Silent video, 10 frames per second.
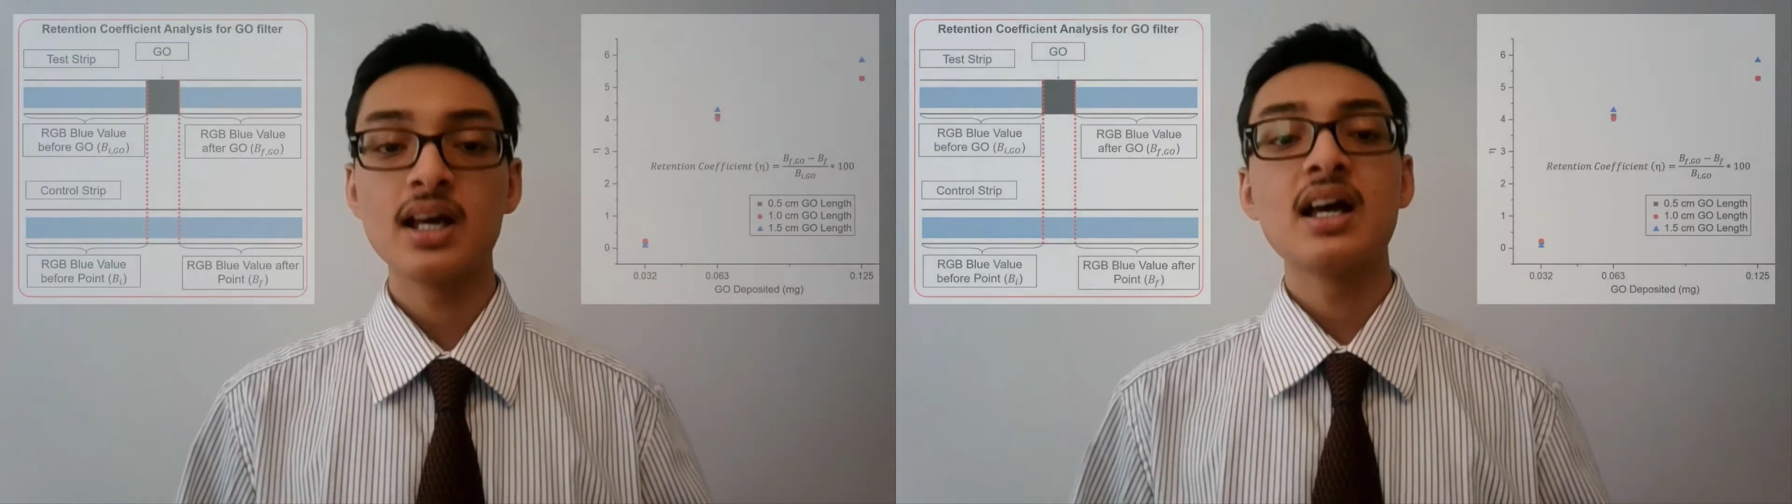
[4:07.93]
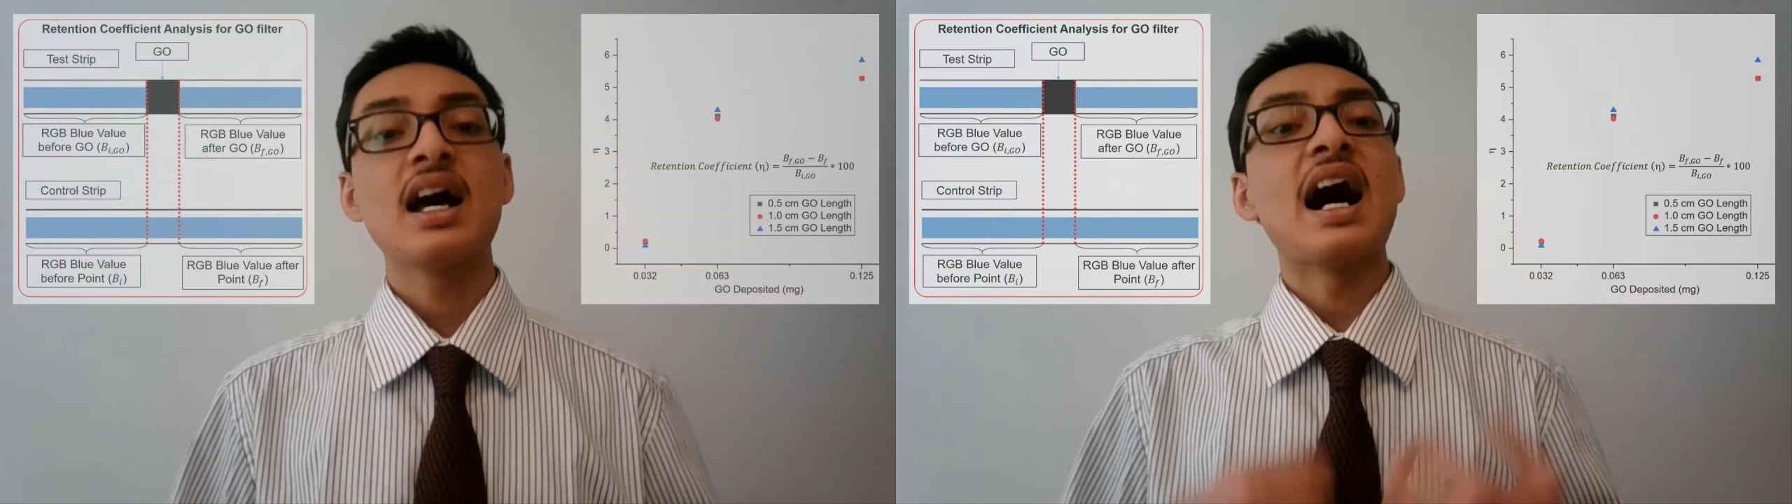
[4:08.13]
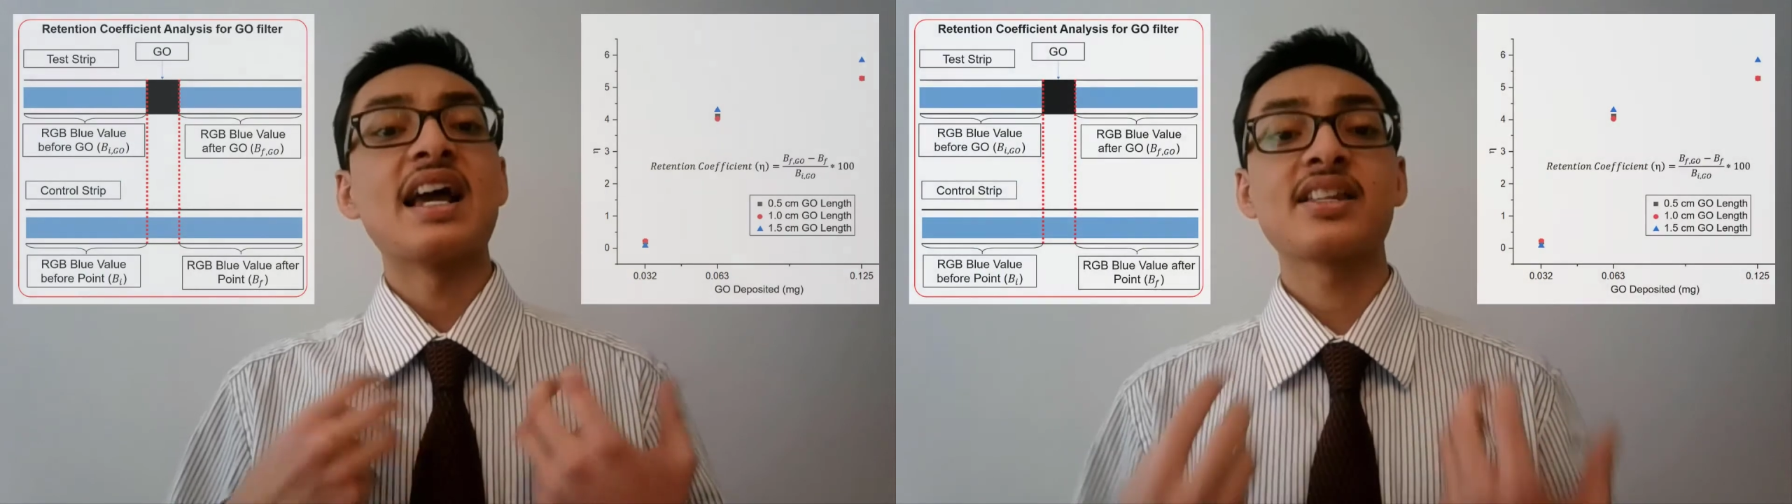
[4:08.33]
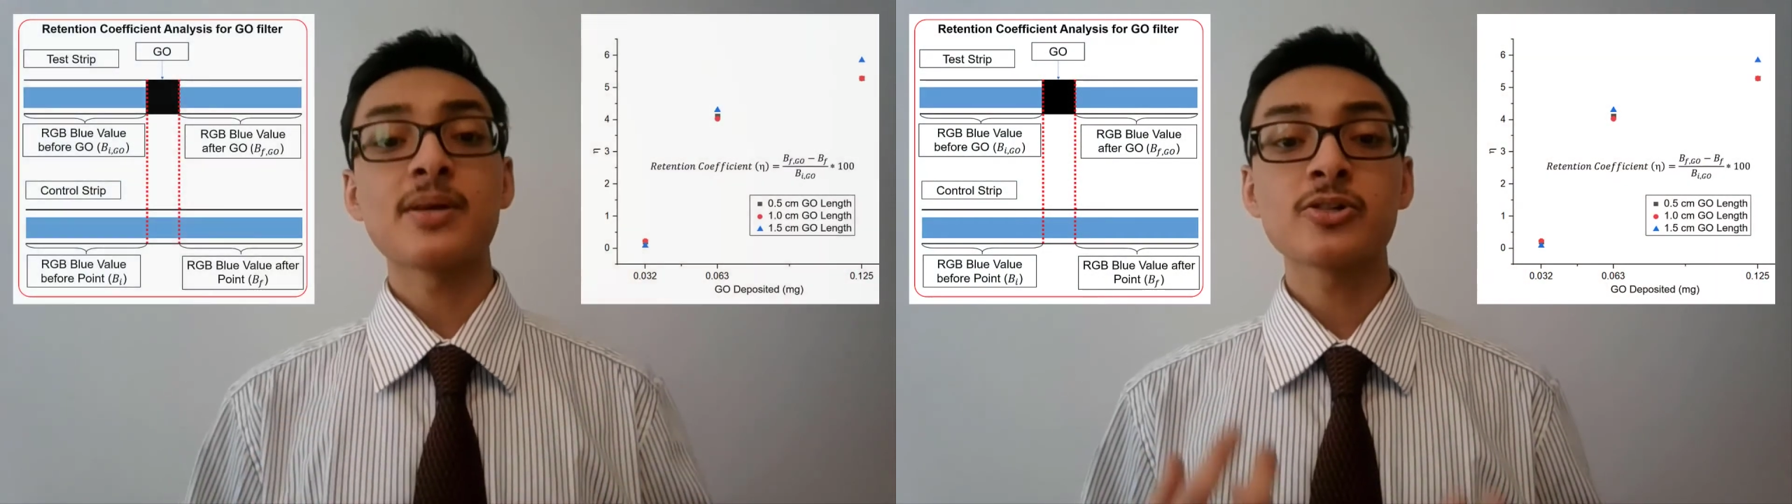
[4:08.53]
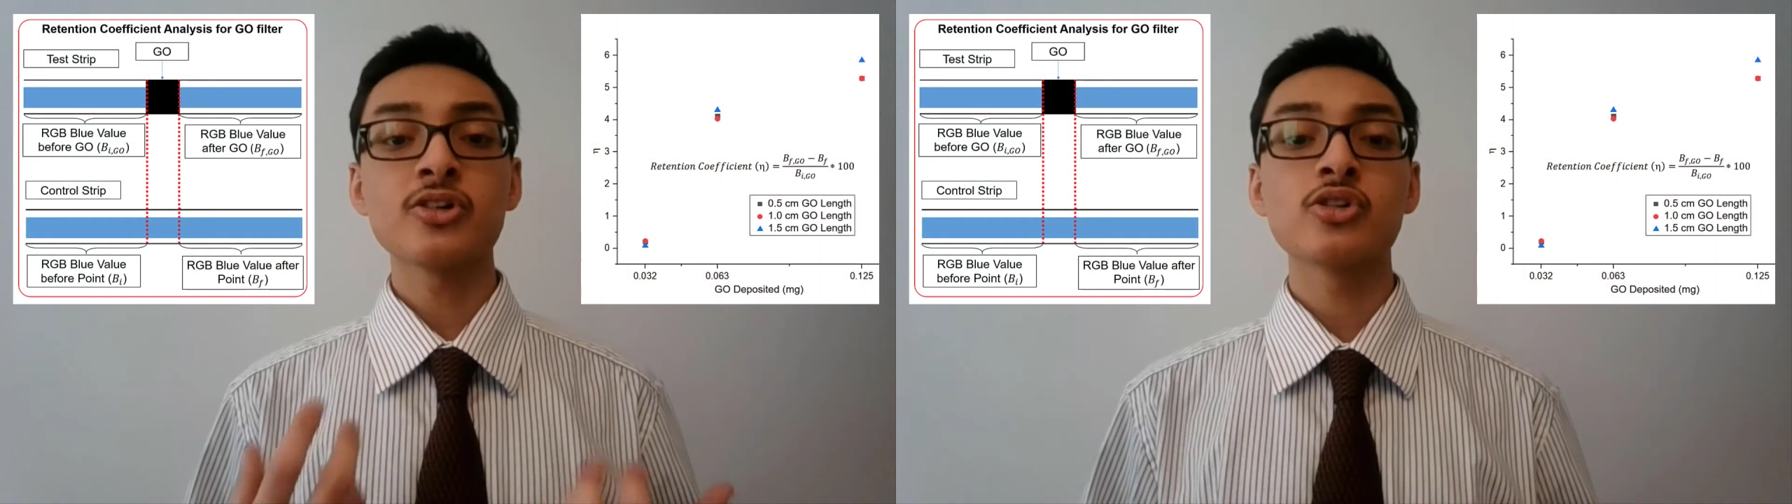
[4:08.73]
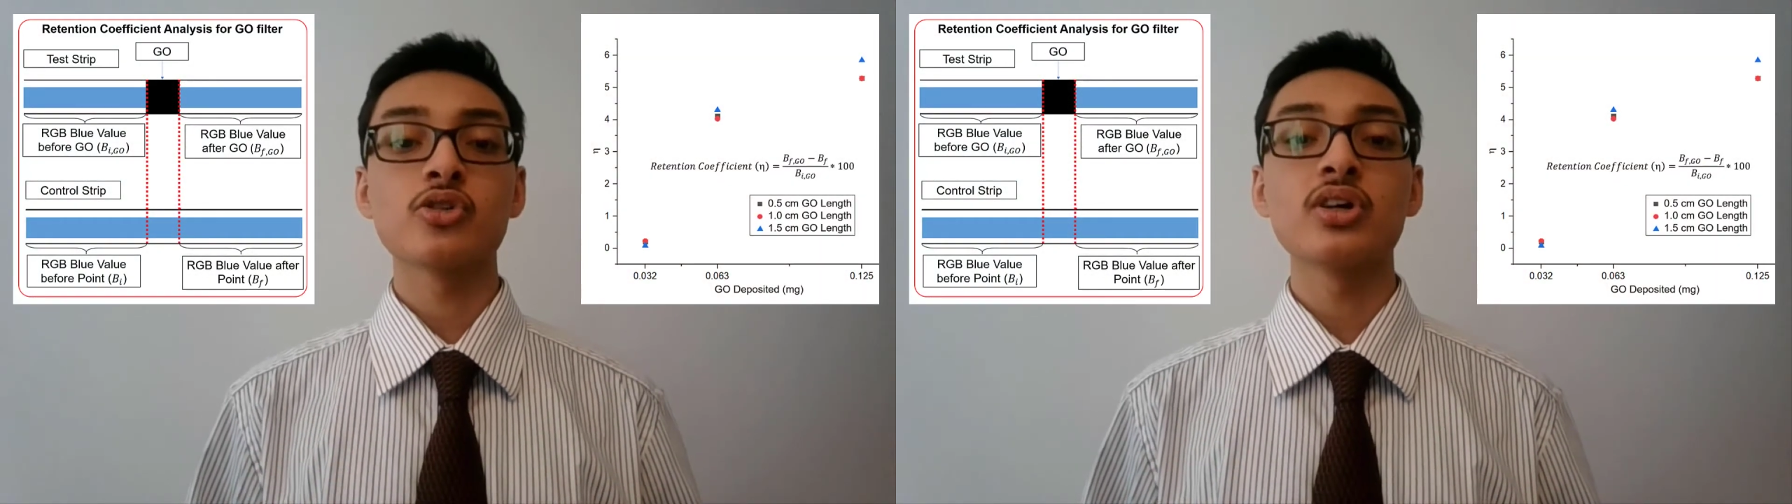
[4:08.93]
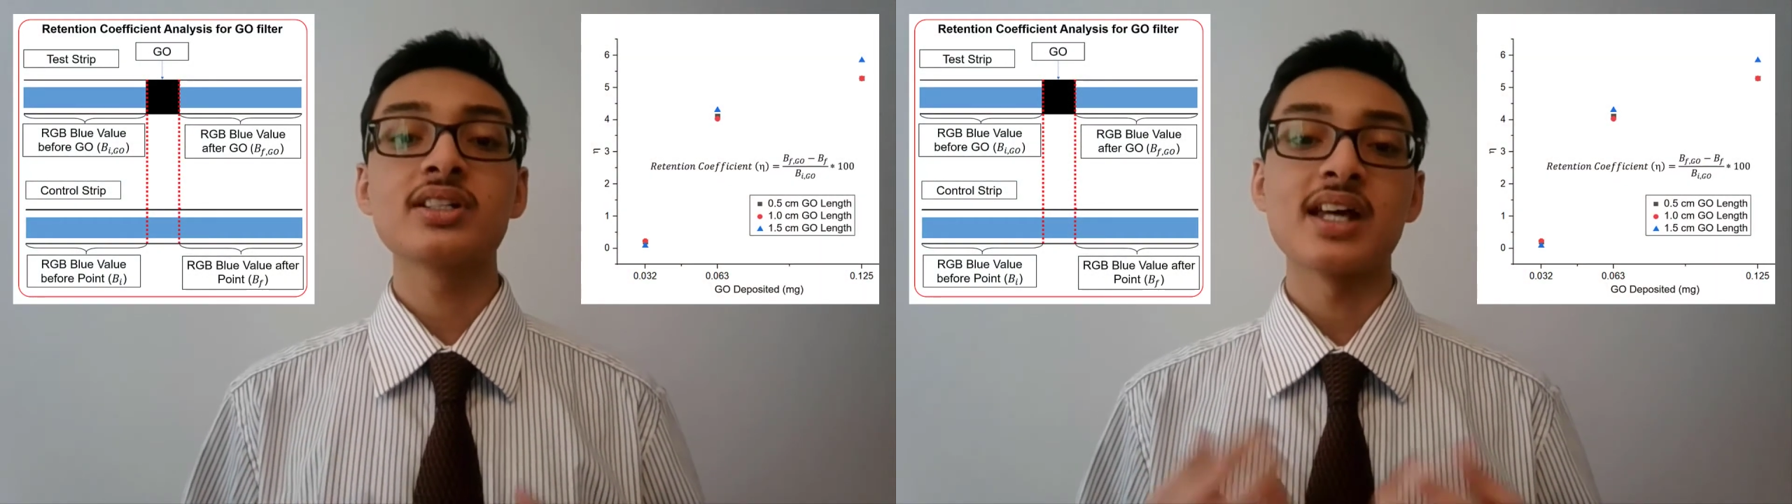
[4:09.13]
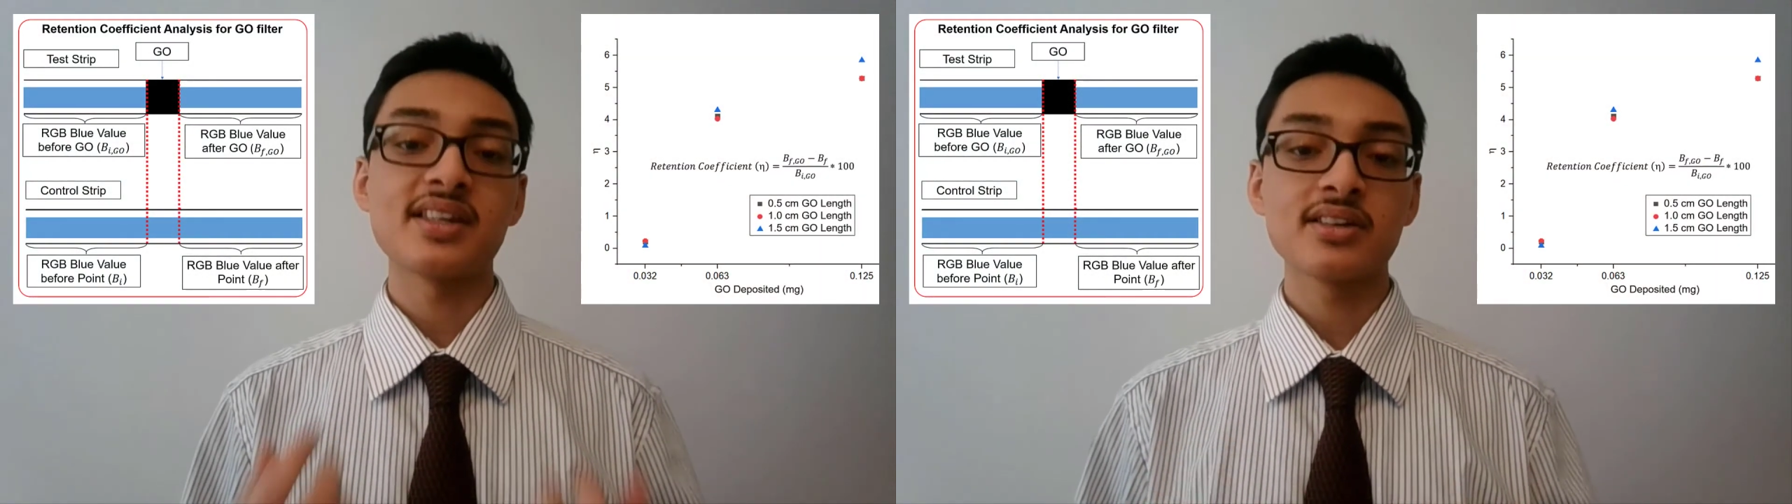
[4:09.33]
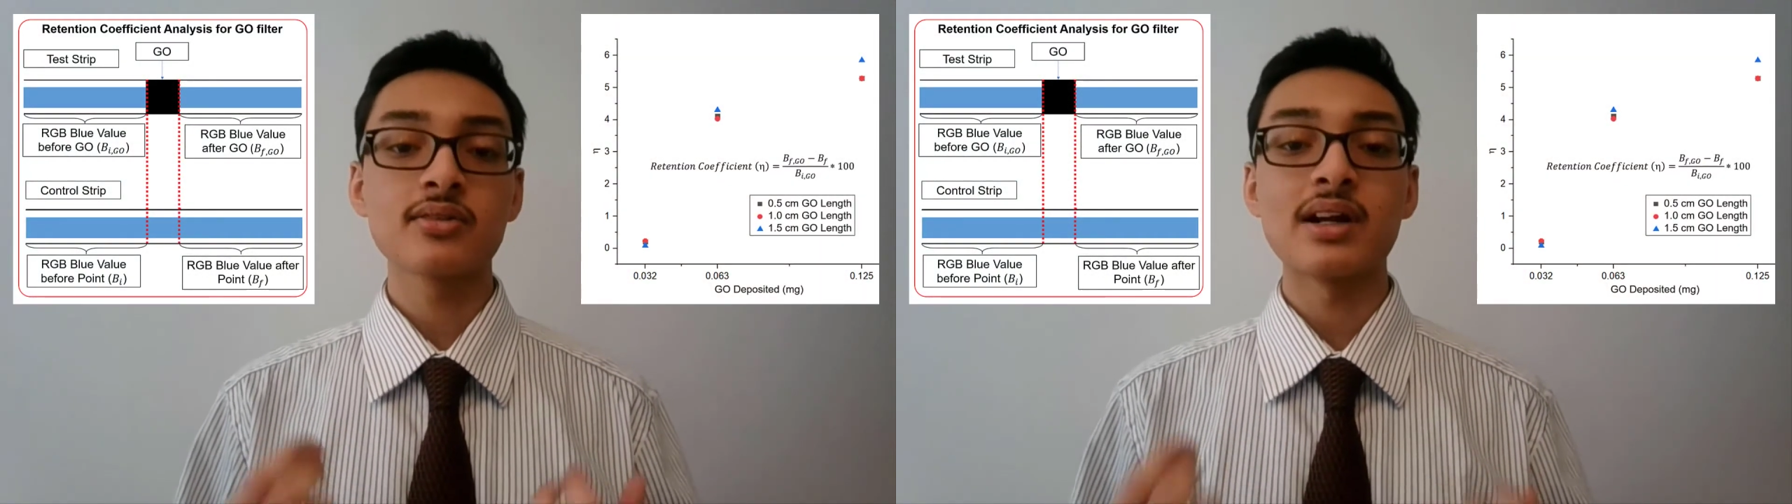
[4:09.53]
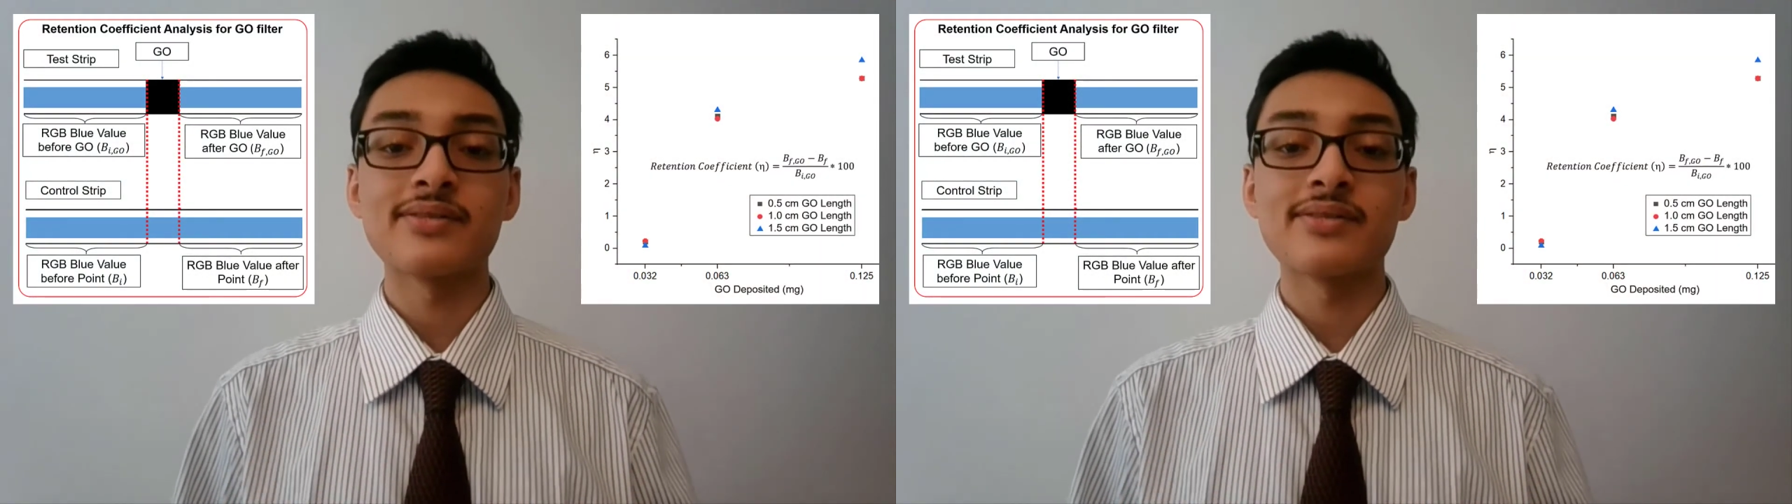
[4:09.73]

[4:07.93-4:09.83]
I especially enjoyed testing the graphene